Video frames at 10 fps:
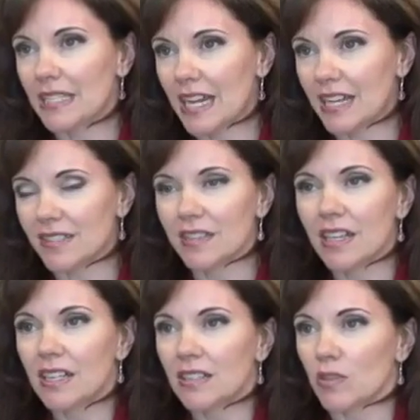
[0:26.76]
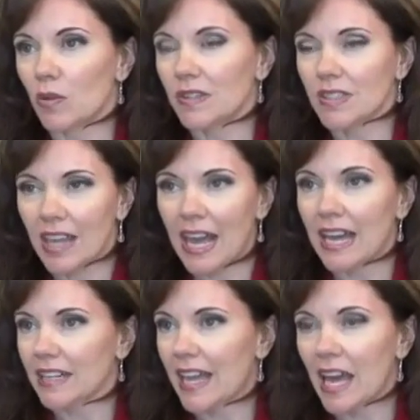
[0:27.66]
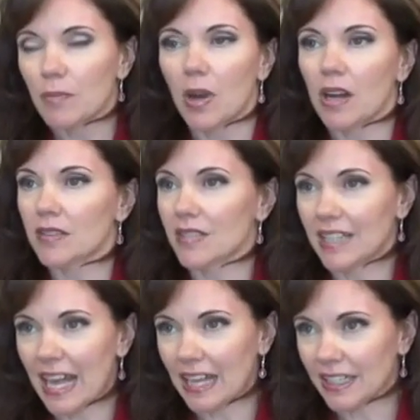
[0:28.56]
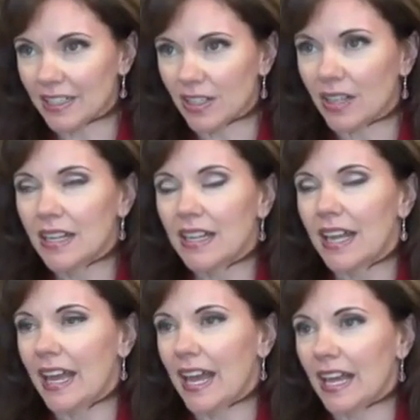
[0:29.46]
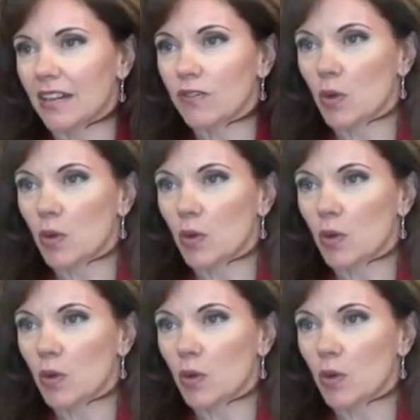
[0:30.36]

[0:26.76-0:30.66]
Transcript: days. So if it's a cat, cat box and cat litter. And of